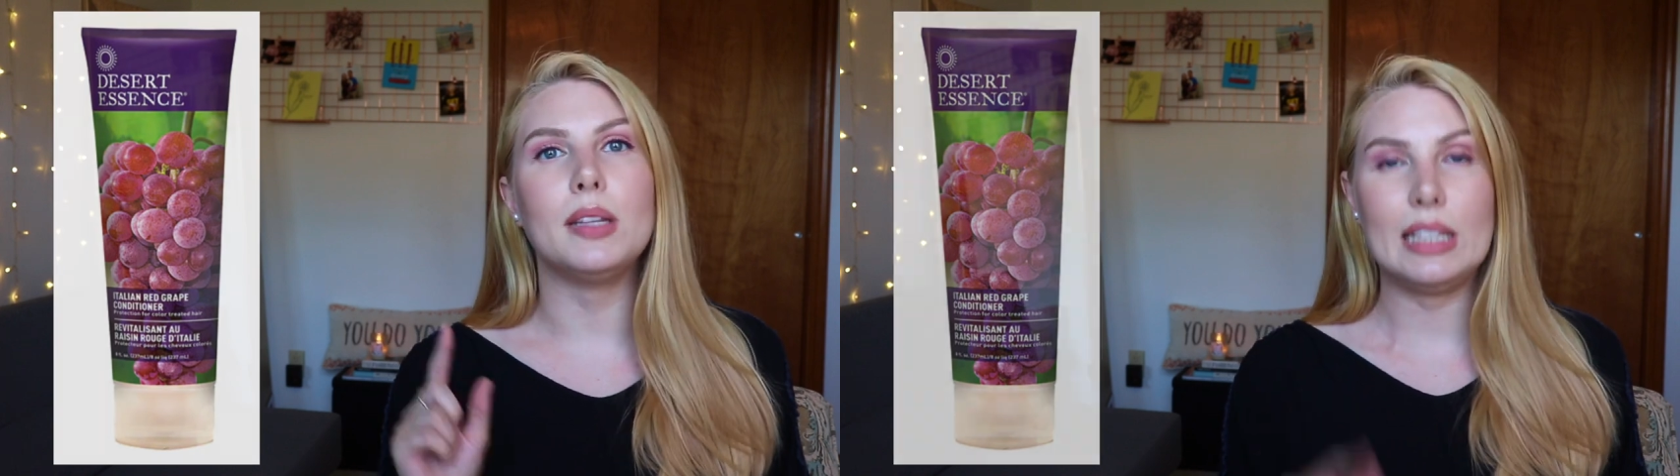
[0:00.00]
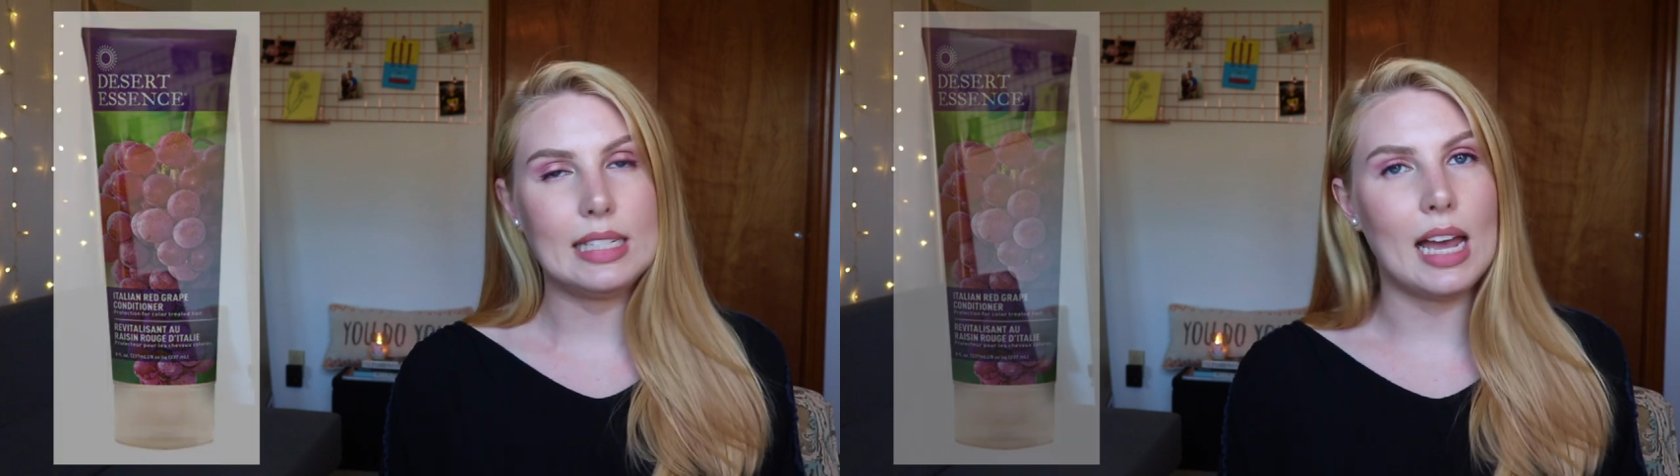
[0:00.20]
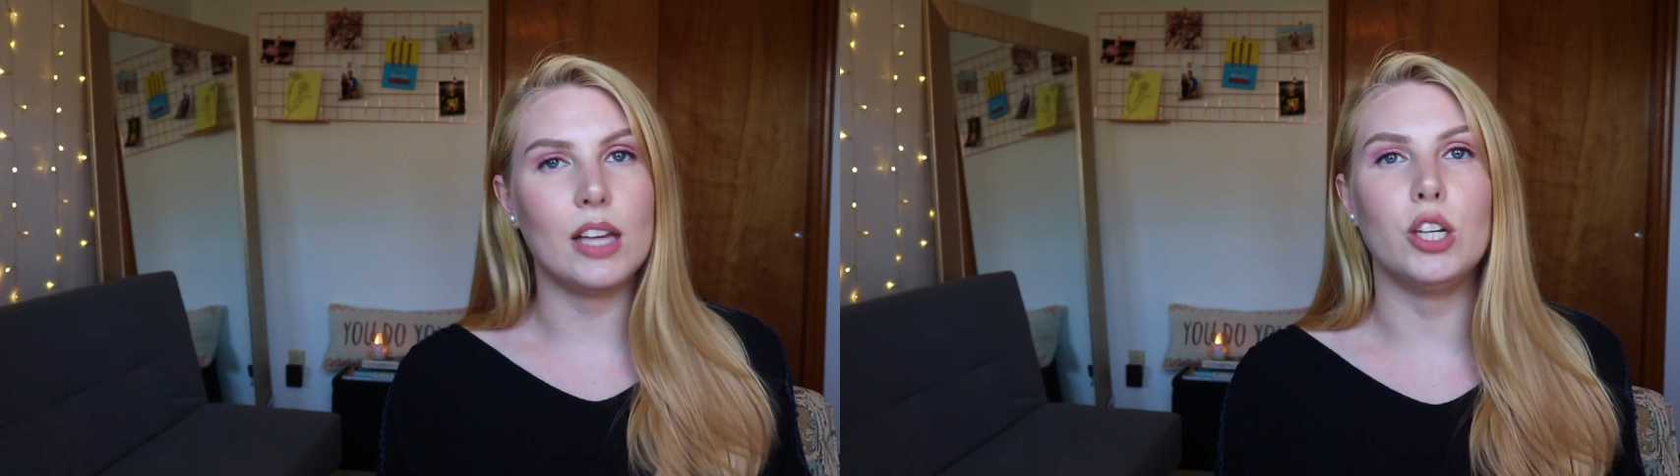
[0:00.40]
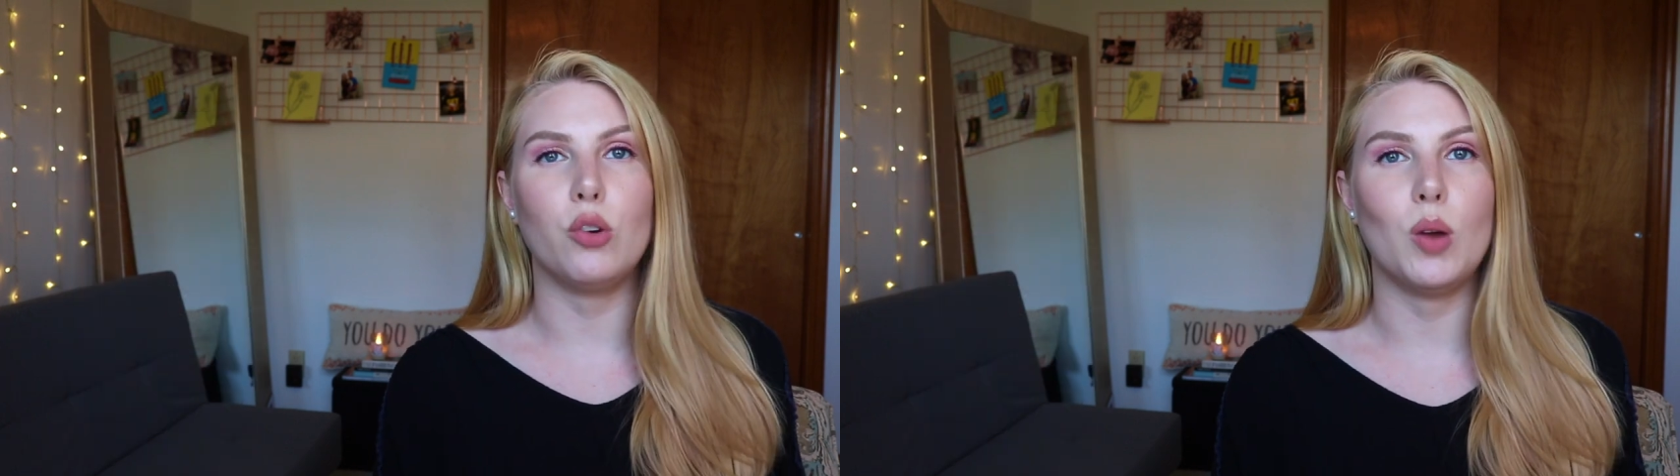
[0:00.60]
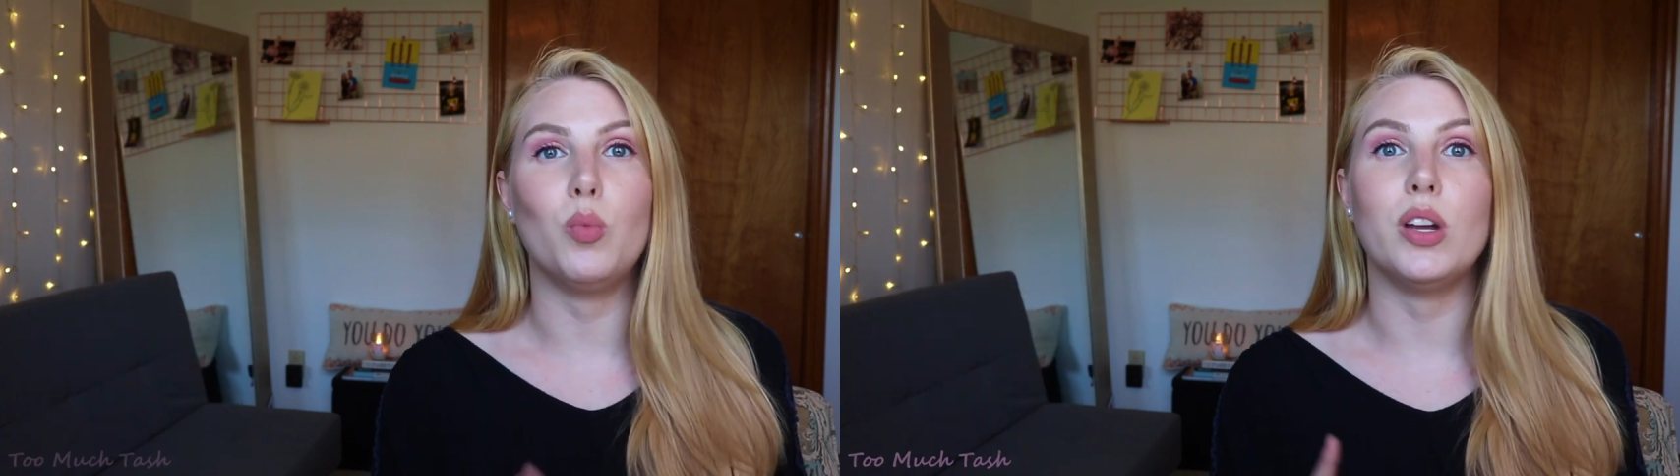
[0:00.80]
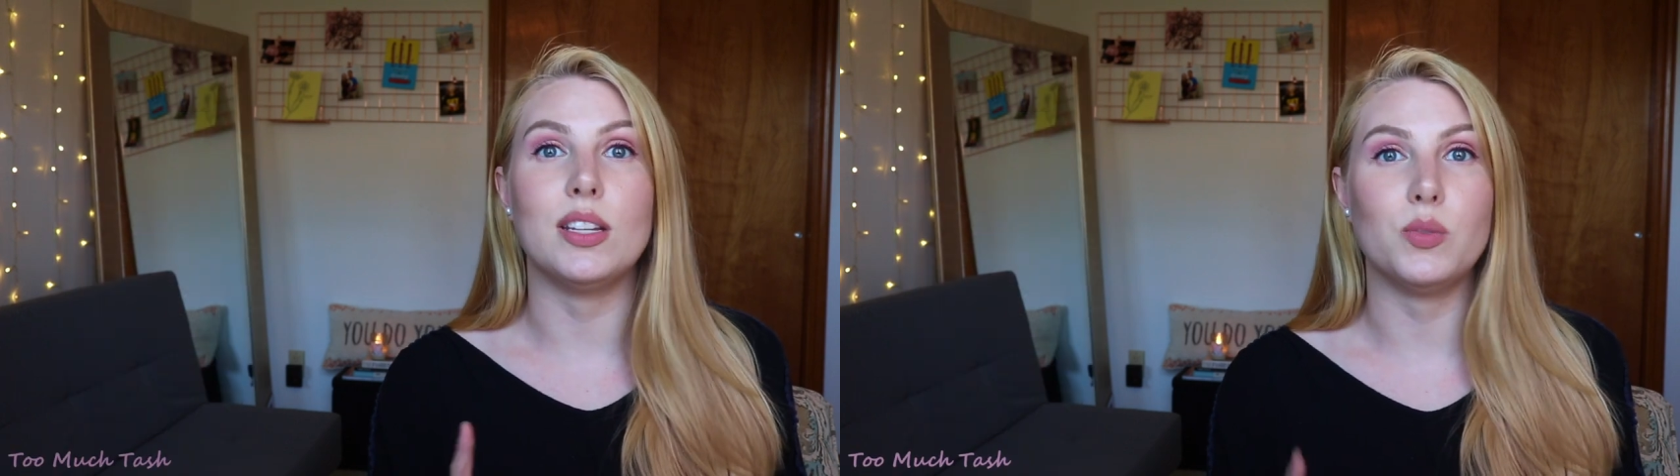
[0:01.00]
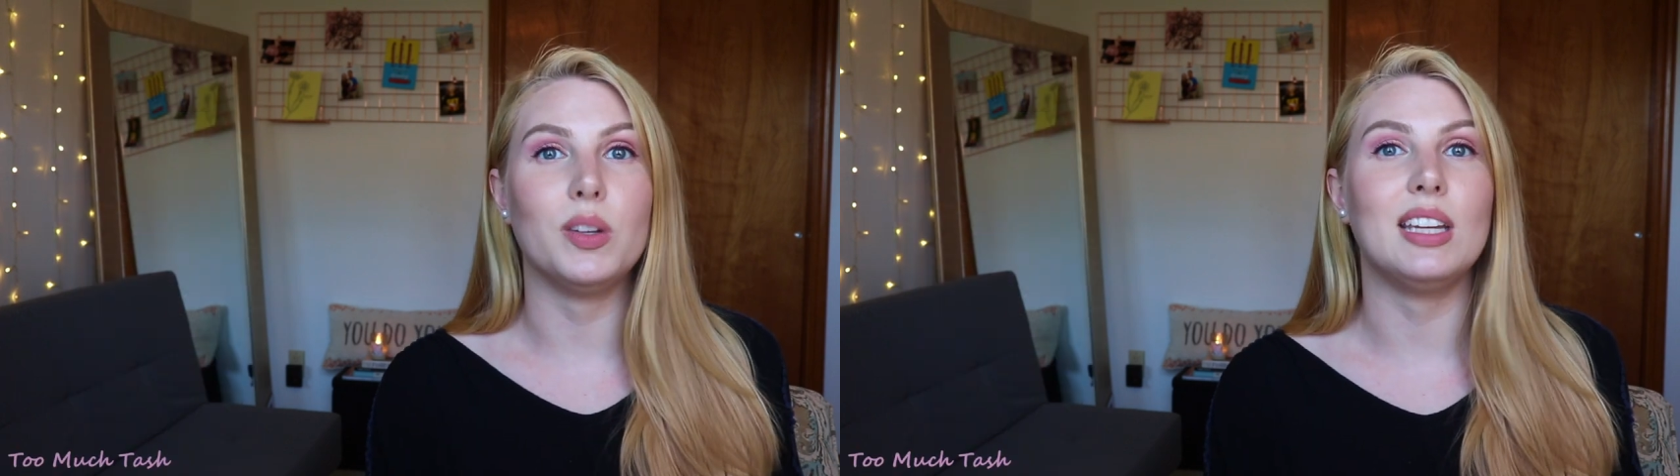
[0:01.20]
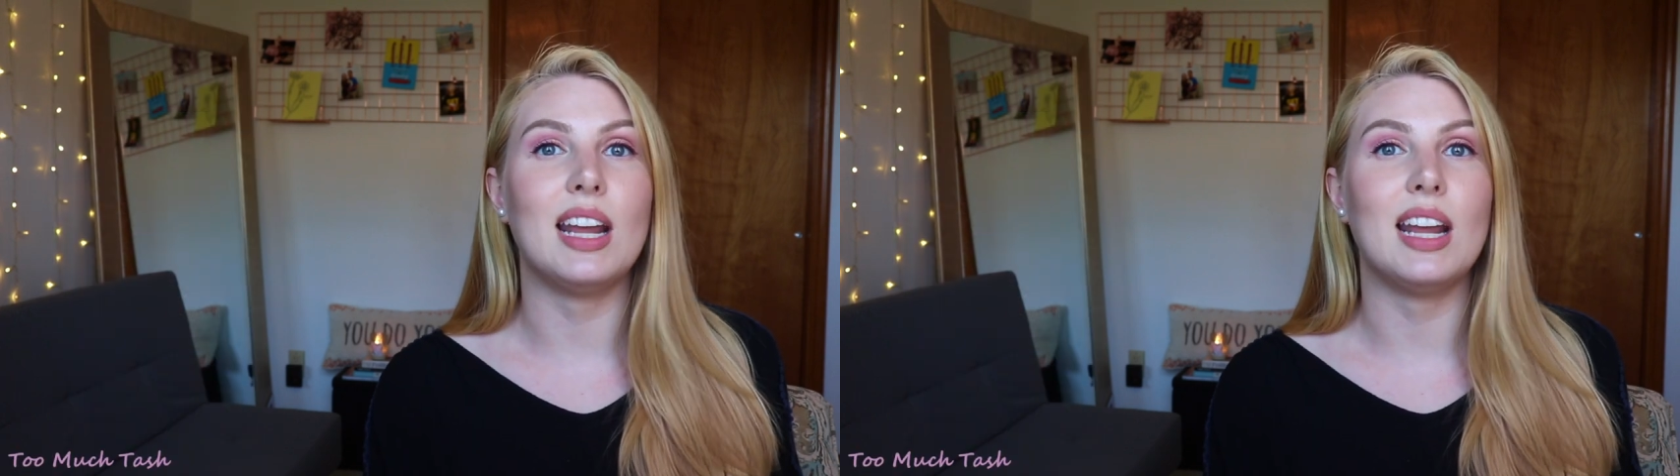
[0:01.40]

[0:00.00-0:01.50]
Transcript: but the Italian grape one is really